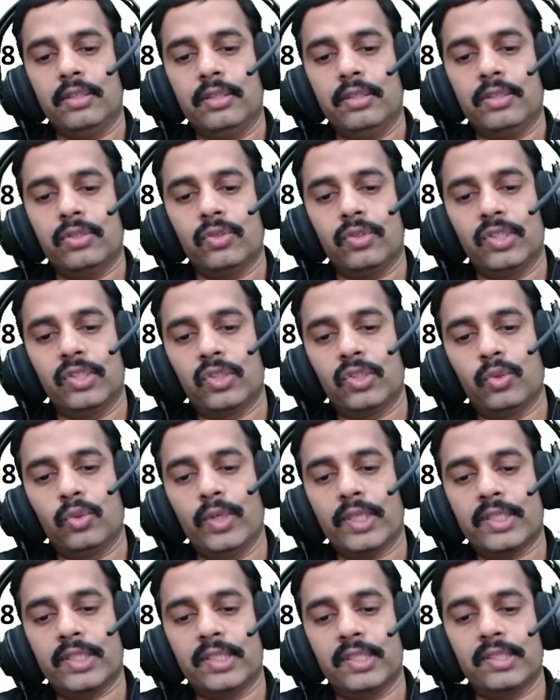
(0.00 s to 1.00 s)
So this
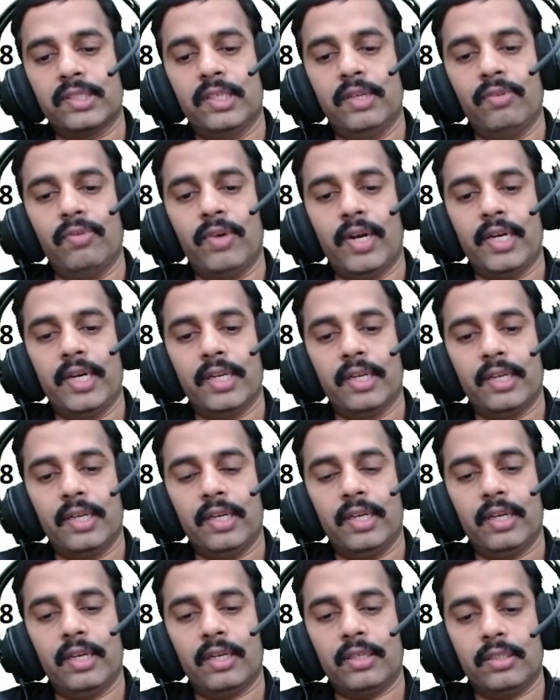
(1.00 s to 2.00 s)
2x is dividing
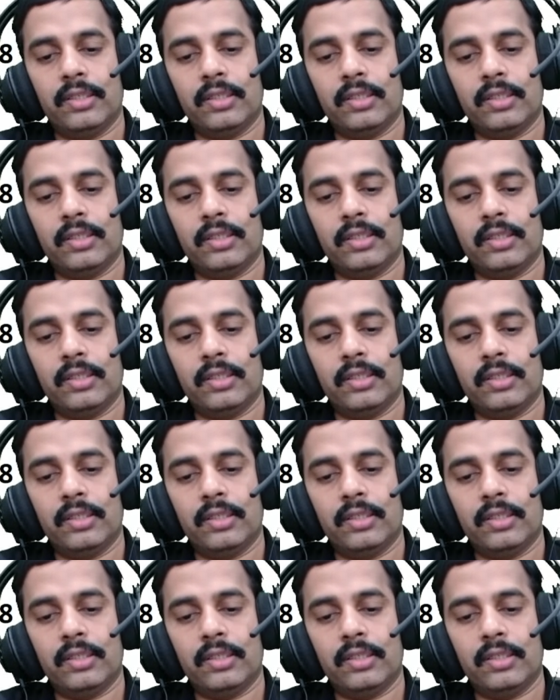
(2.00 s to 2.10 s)
here.